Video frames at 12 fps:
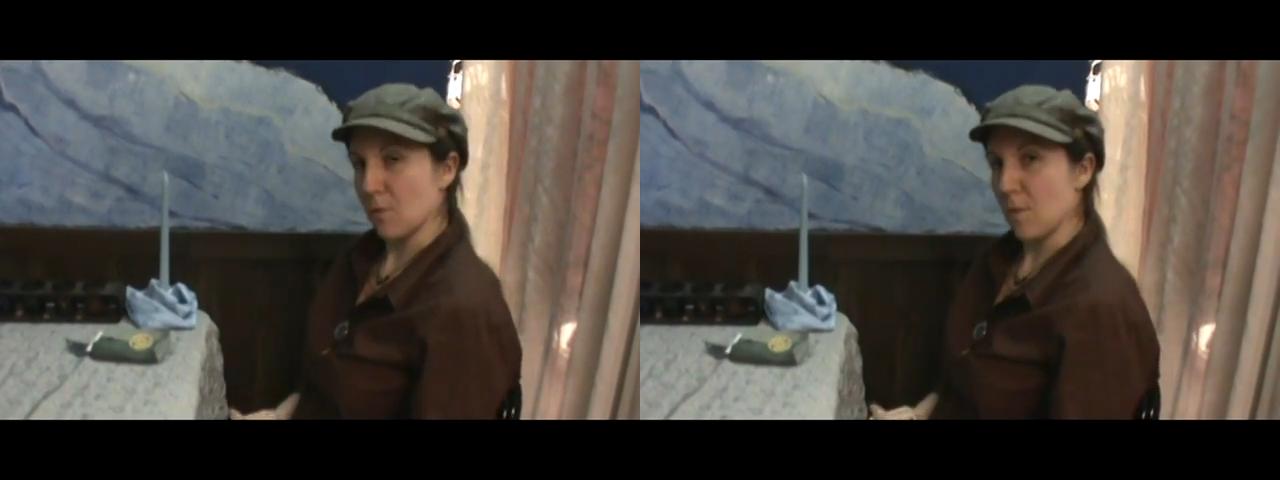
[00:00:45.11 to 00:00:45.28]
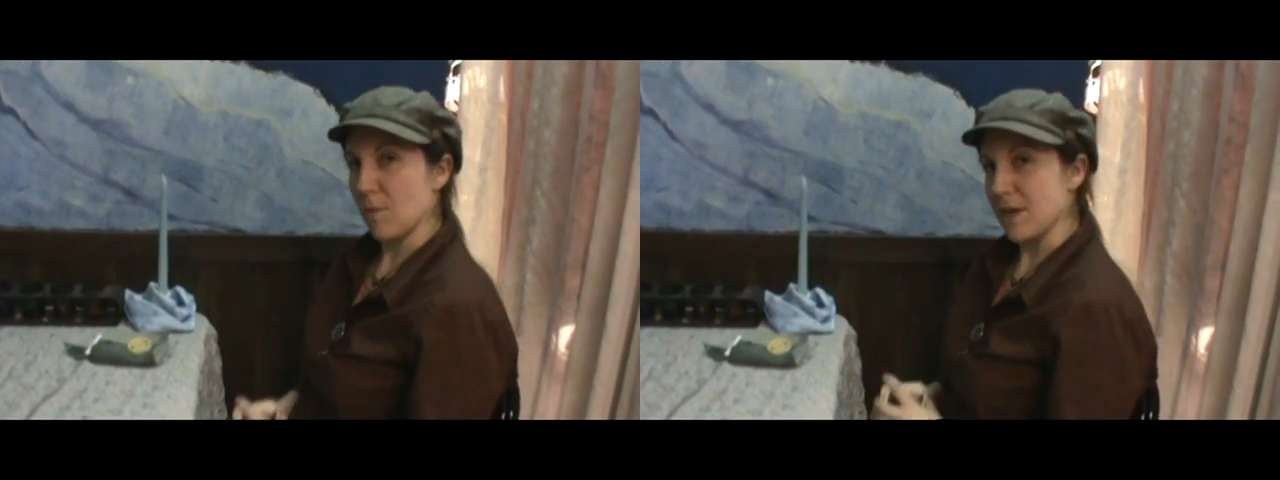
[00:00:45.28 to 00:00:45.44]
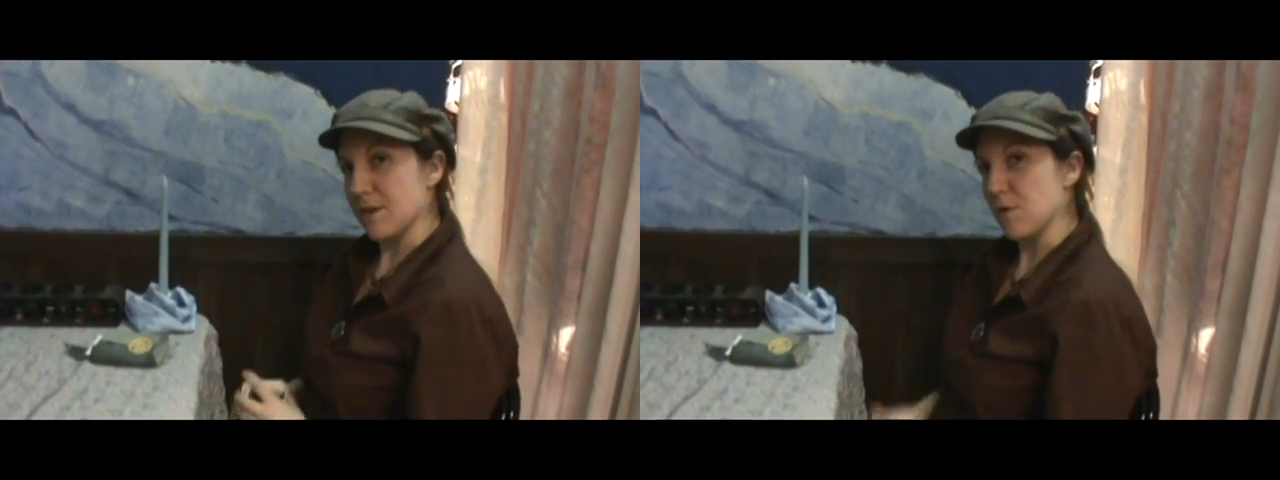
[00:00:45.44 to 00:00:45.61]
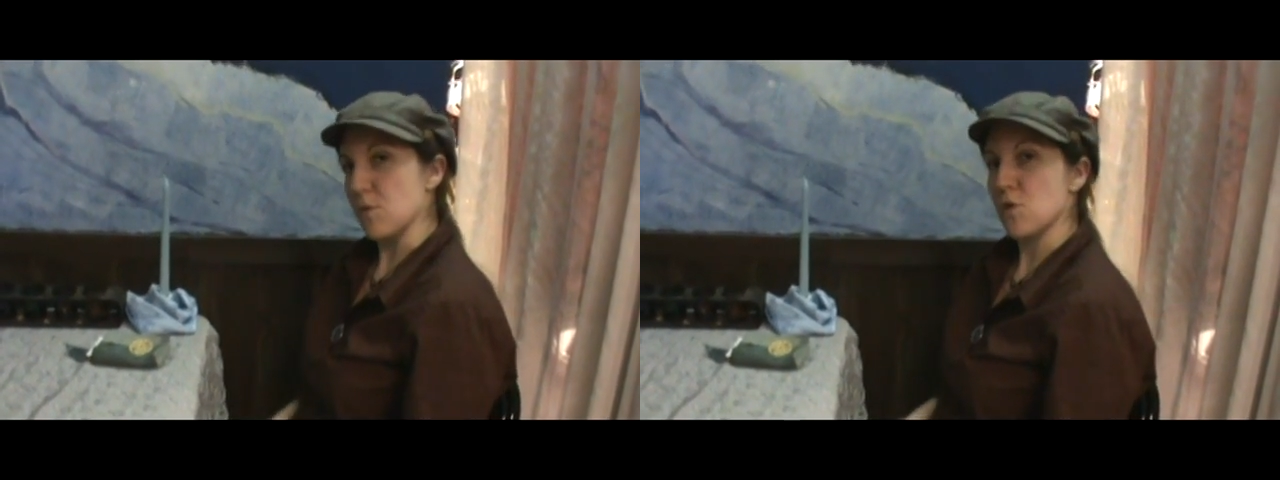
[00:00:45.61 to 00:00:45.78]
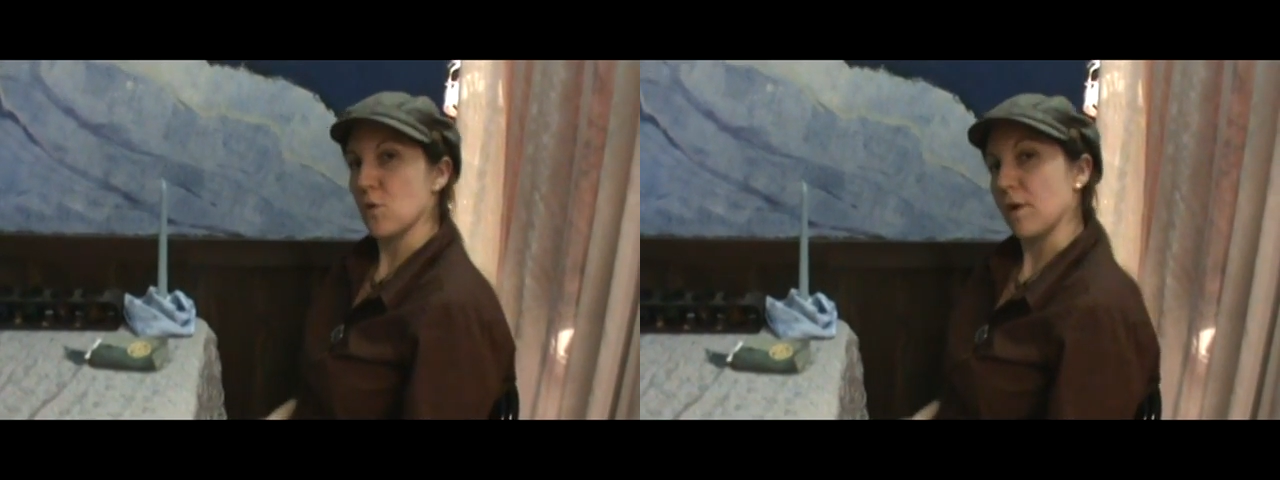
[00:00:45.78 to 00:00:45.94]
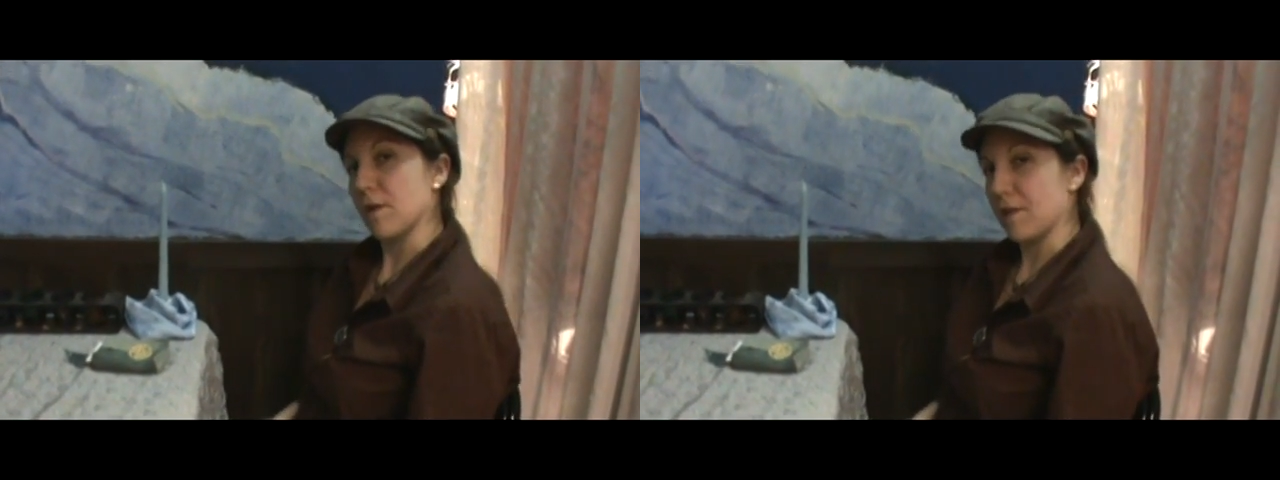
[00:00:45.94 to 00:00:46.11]
where we do
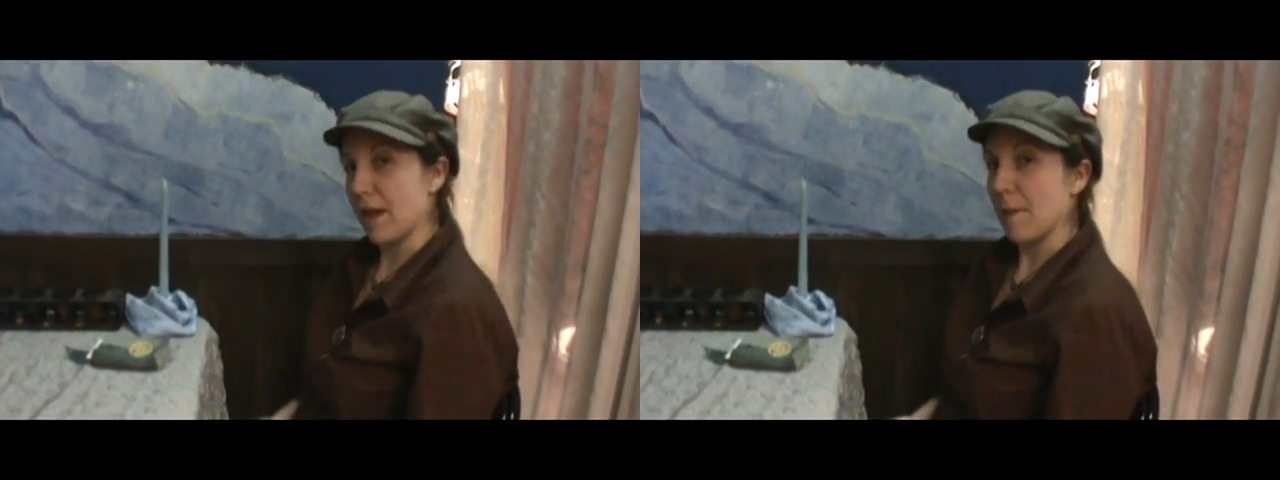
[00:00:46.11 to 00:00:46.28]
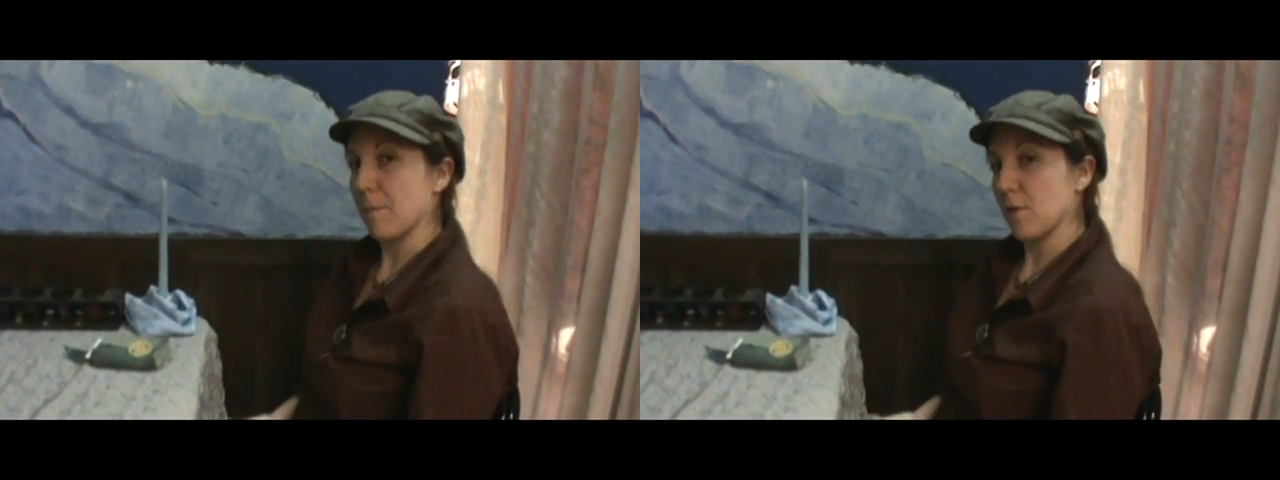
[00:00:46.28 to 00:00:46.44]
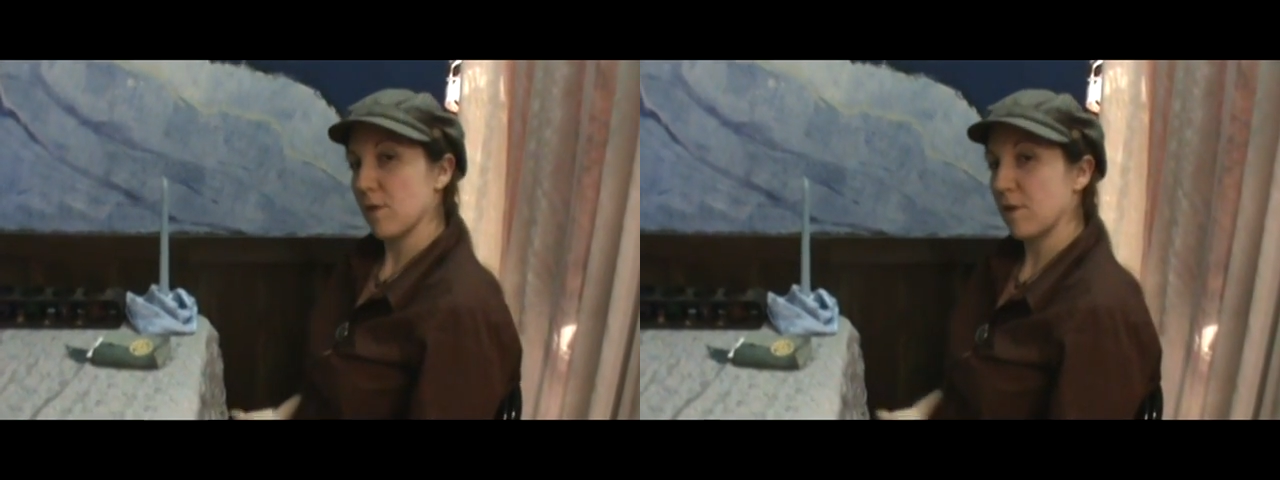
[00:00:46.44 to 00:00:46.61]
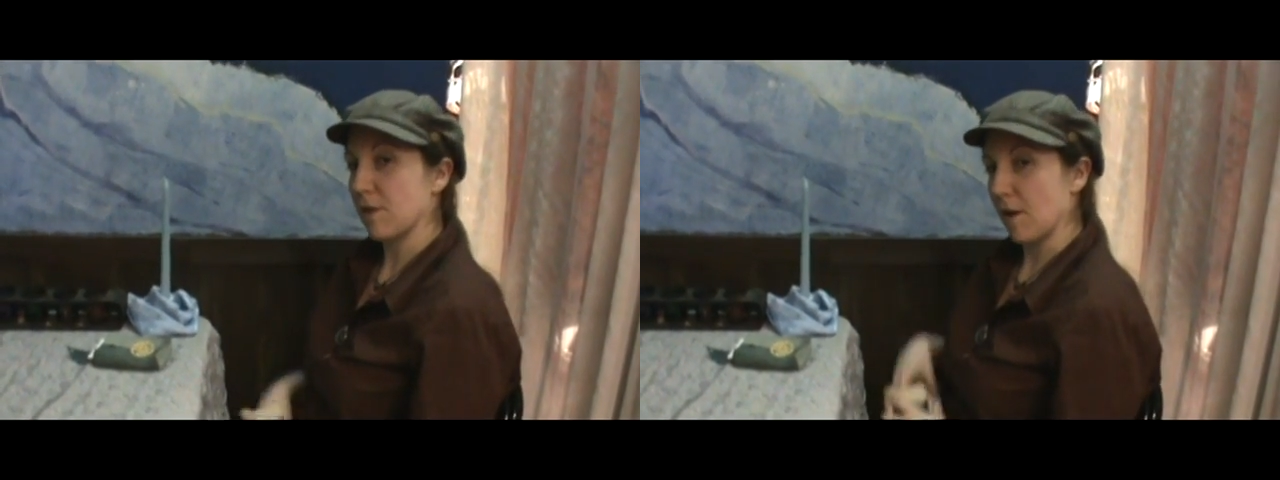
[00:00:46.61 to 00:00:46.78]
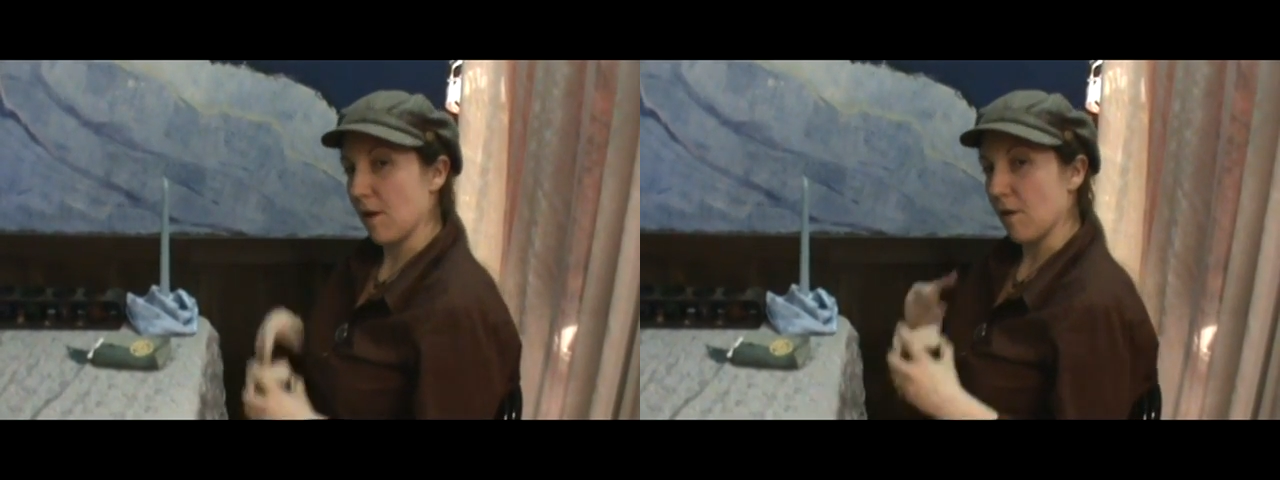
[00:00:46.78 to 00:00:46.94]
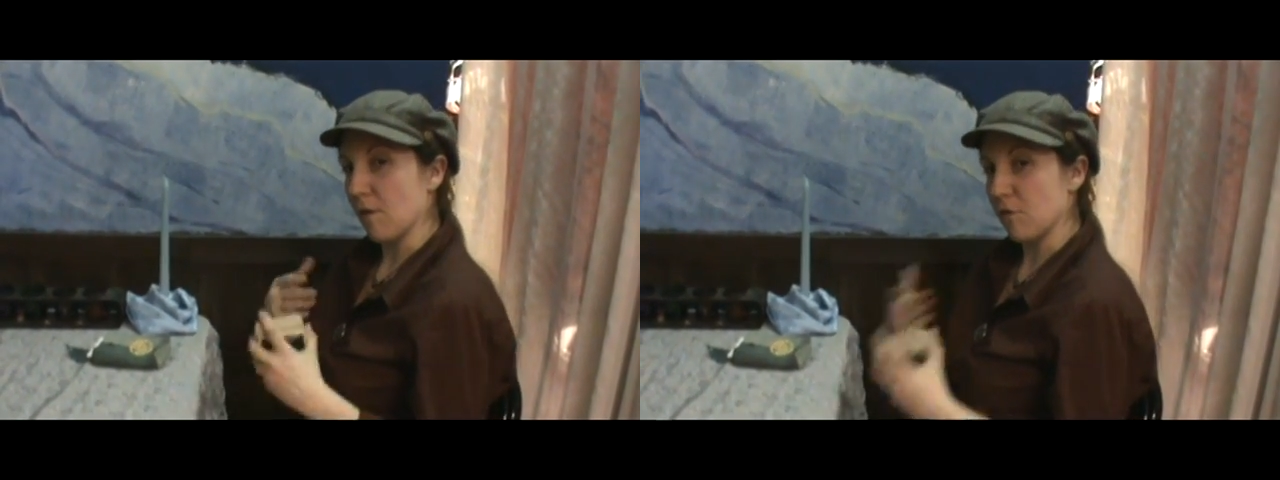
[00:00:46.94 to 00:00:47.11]
short samples
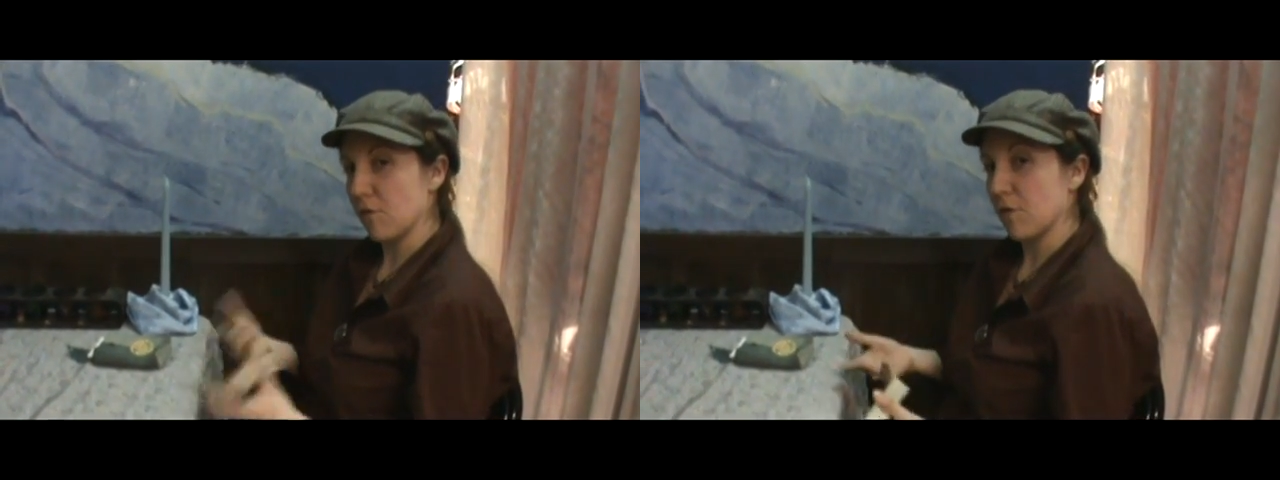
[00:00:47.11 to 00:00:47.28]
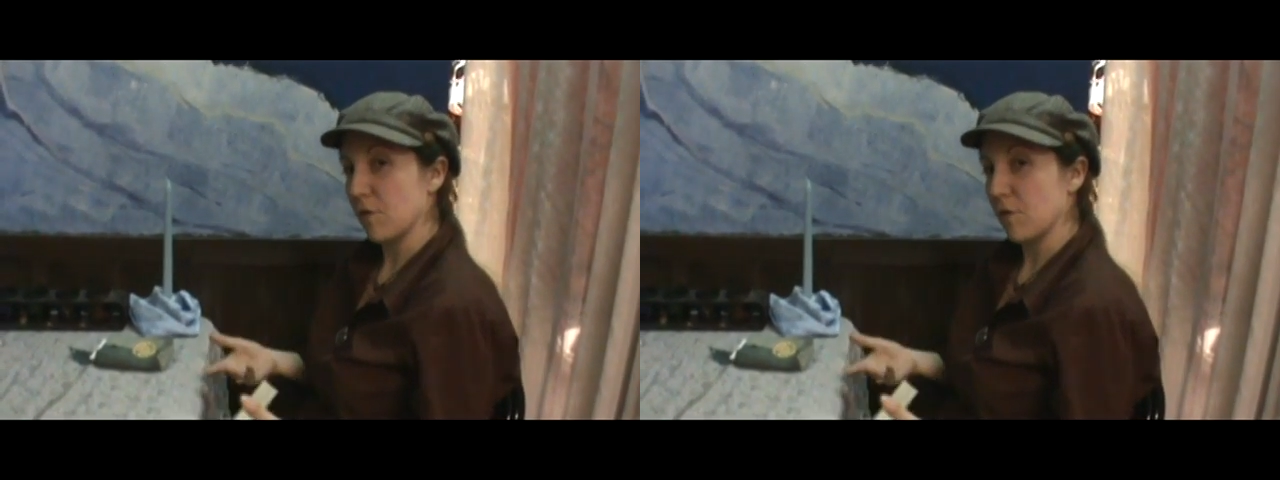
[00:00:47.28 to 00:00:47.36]
of